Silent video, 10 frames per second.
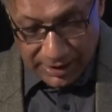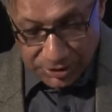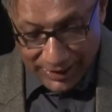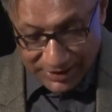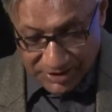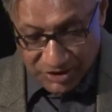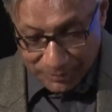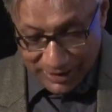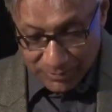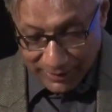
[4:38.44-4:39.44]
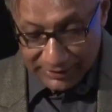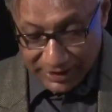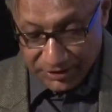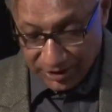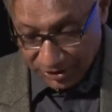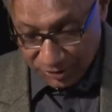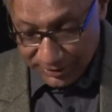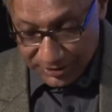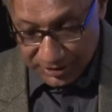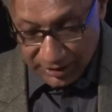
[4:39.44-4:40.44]
To anticipate my later
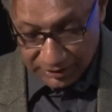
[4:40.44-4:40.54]
argument,